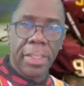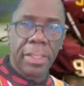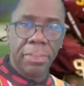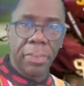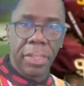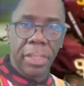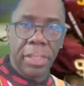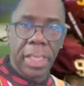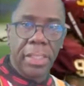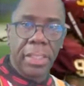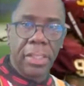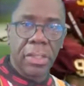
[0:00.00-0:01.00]
this
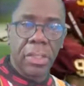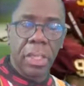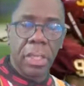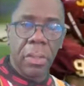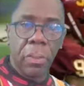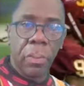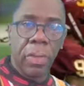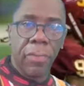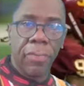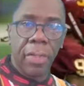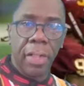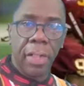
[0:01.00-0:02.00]
presentation with